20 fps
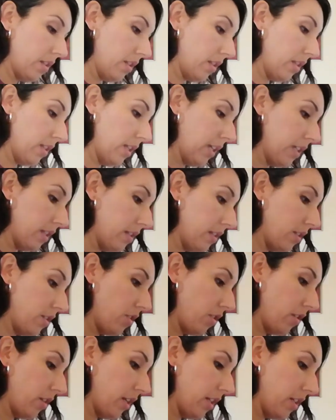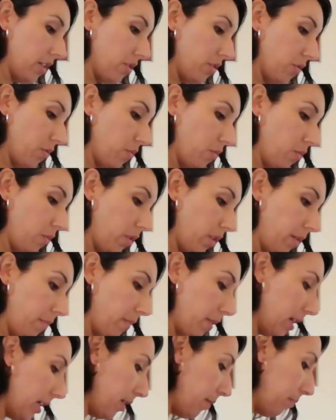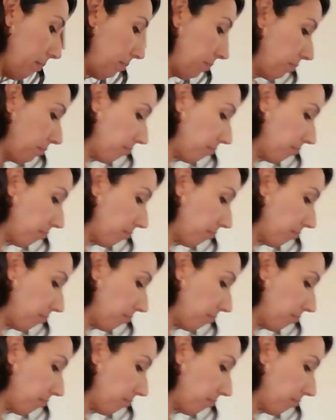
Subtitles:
that's starting to warm up.